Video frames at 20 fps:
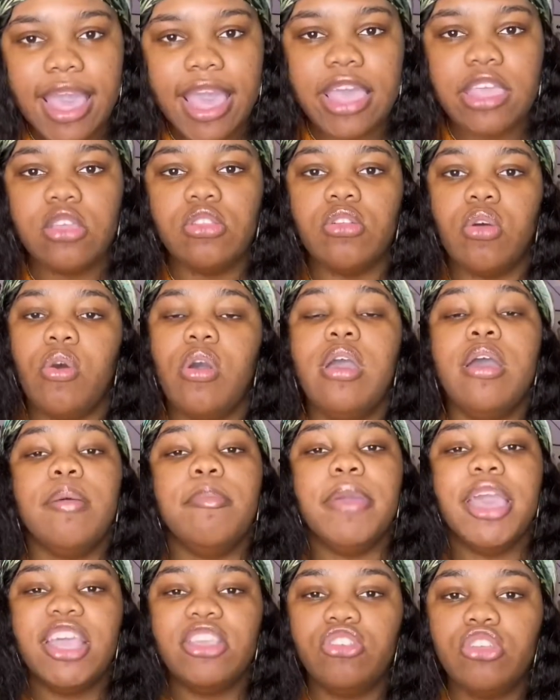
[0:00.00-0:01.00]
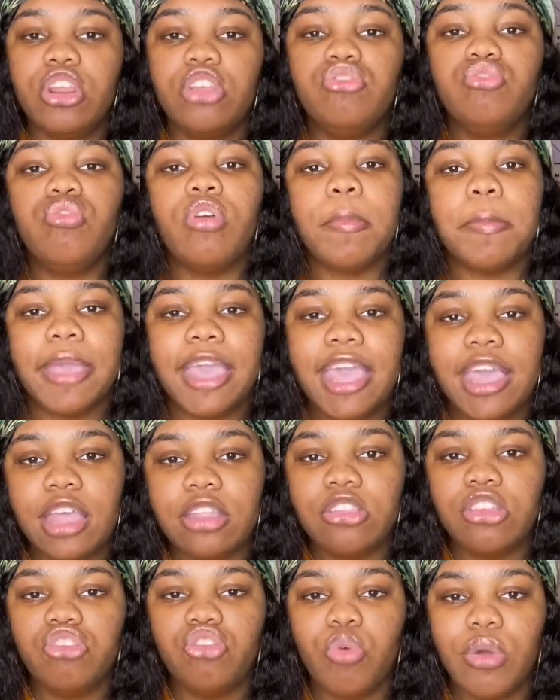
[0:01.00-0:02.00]
You know, make sure that you are paying
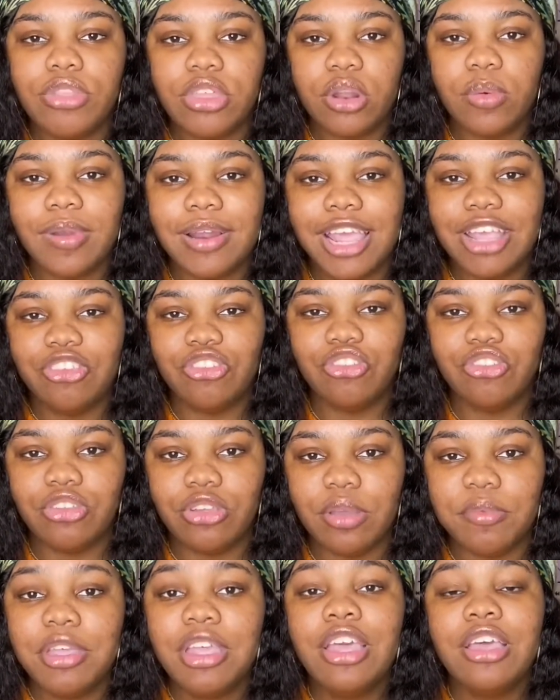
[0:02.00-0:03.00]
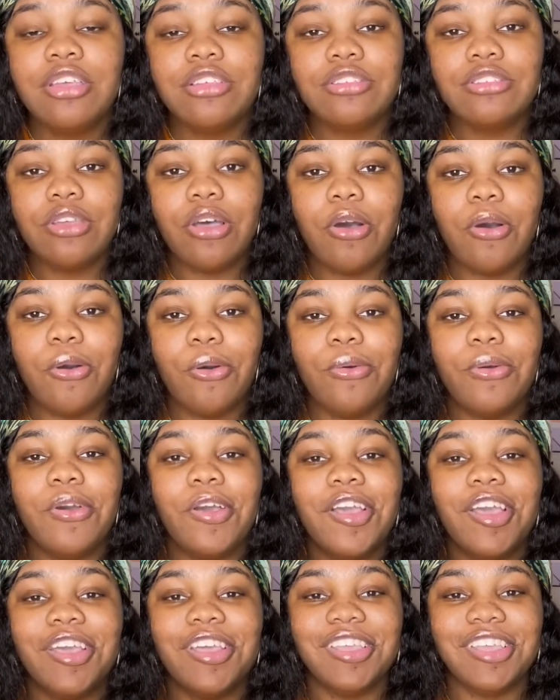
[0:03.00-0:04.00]
attention within a relationship. So
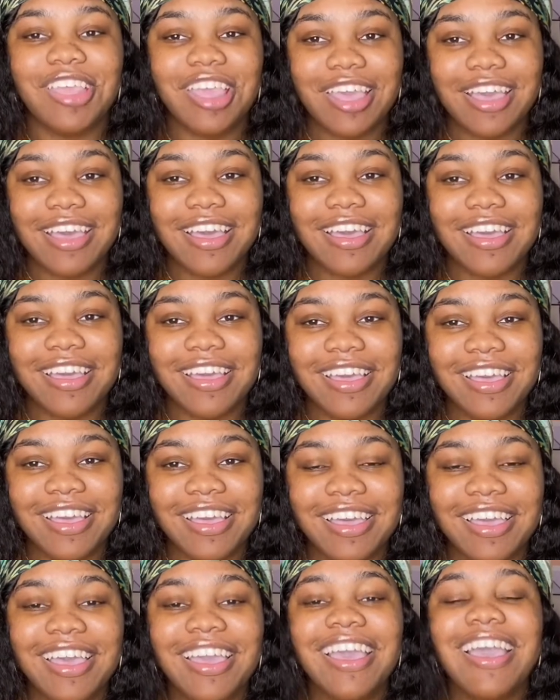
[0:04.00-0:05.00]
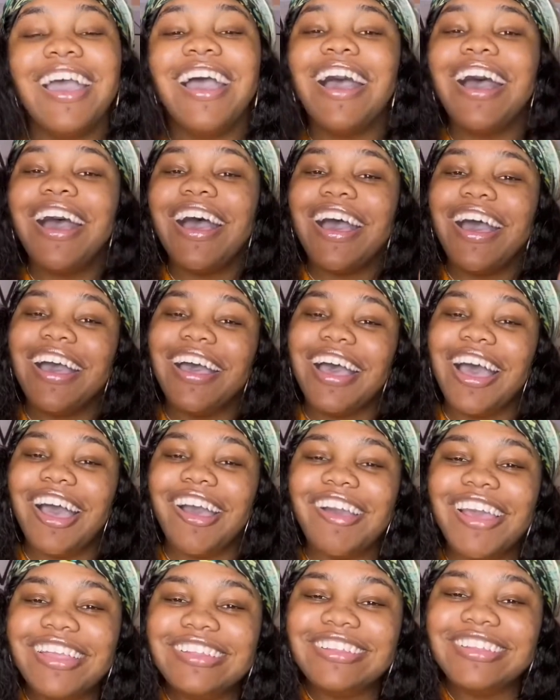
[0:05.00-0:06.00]
yeah. All
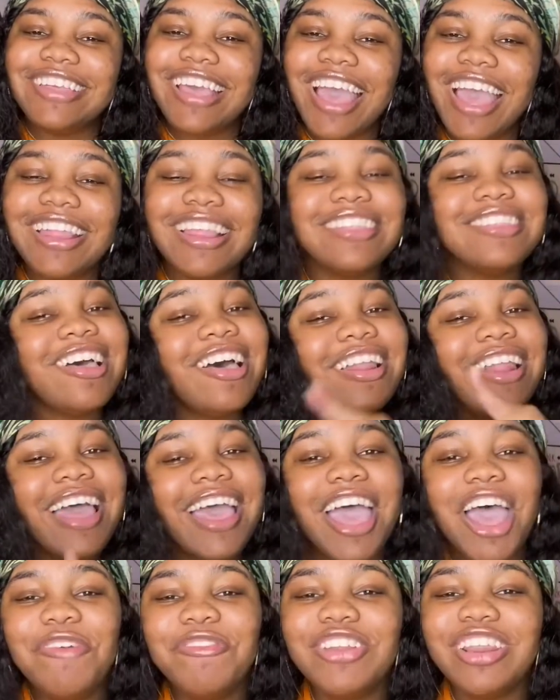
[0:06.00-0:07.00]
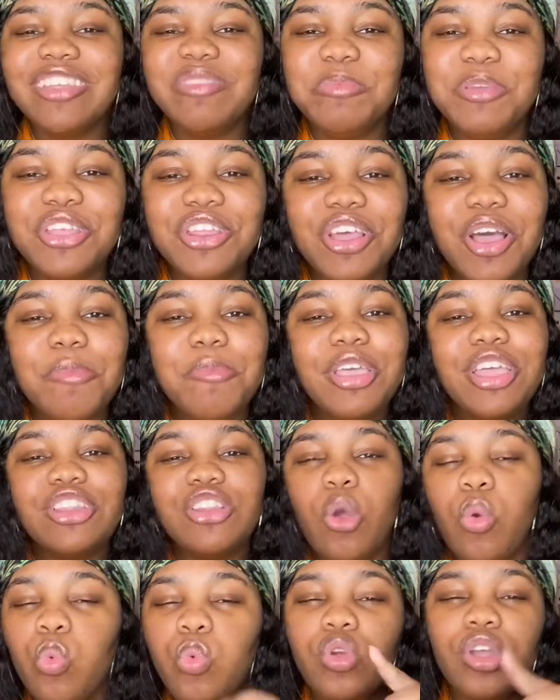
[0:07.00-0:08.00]
right, you guys, that's all I have for this video, being the
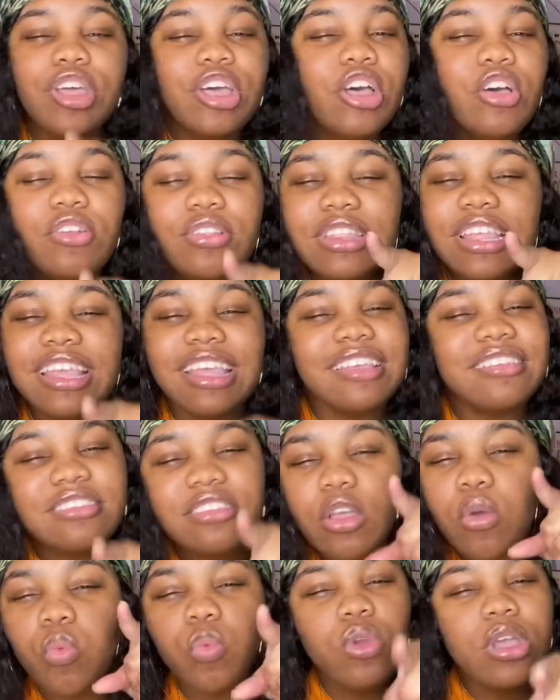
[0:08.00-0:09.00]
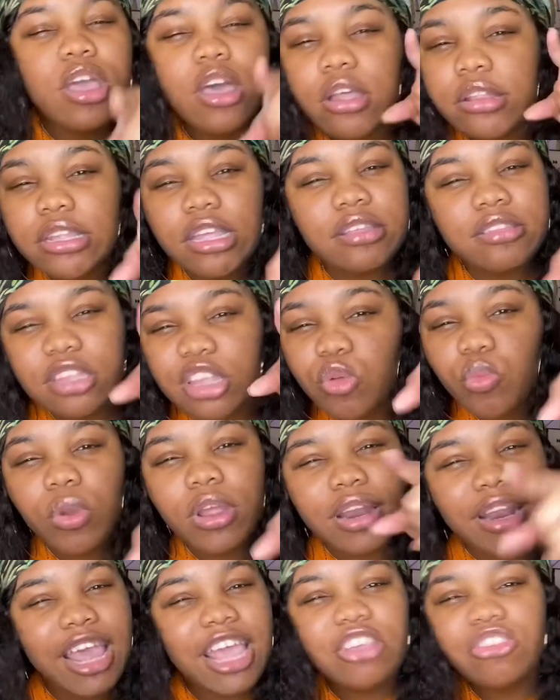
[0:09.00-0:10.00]
realness in
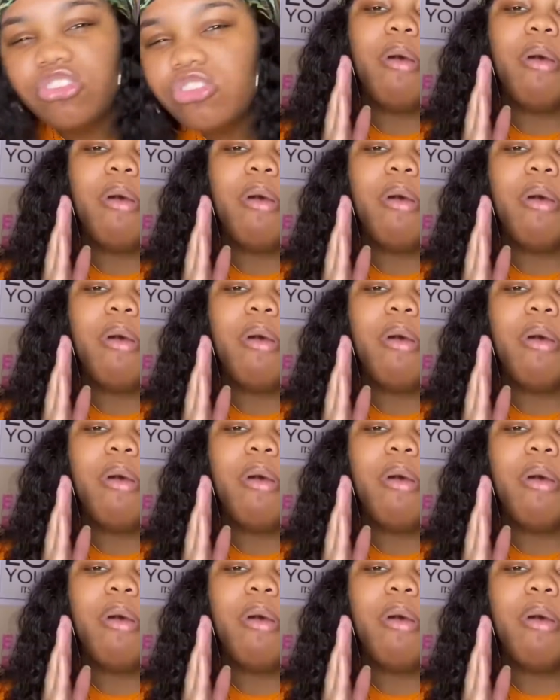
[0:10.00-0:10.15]
relationships.